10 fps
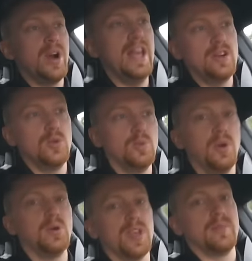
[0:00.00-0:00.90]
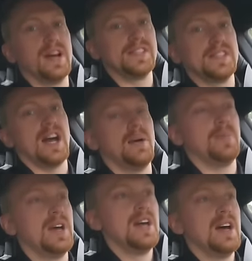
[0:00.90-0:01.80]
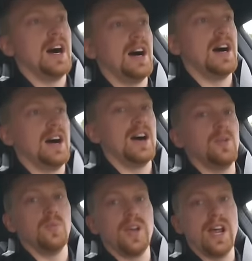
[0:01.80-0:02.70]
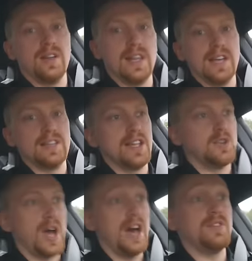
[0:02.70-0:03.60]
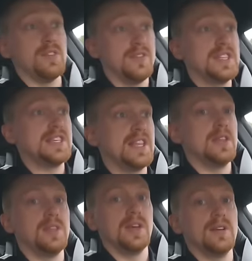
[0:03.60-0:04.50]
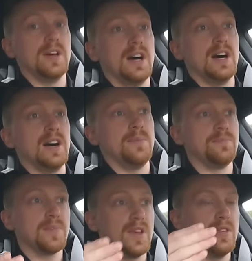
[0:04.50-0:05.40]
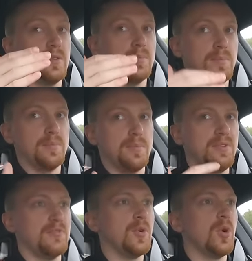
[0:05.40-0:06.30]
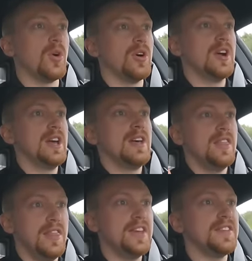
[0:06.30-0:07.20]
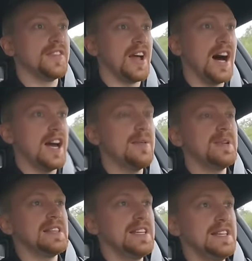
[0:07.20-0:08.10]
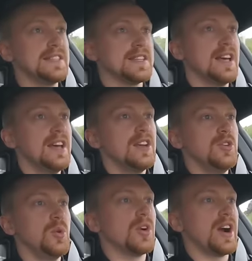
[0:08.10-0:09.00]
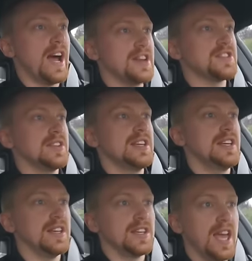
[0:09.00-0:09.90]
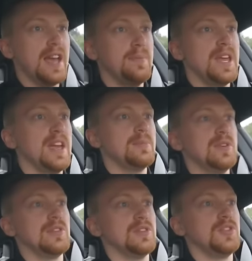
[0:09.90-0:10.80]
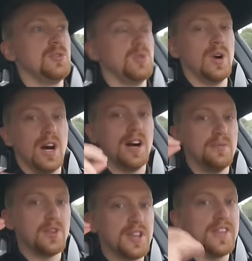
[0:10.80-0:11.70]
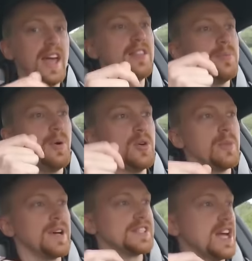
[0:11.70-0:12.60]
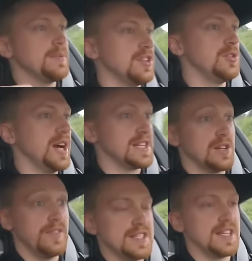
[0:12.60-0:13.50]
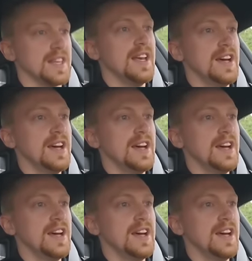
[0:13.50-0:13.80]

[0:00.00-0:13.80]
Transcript: brand new Pokemon stop uh, with uh, like that you haven't visited um, before this time at least, you are actually can be able to uh, for the 10th Pokemon stop that you actually visit,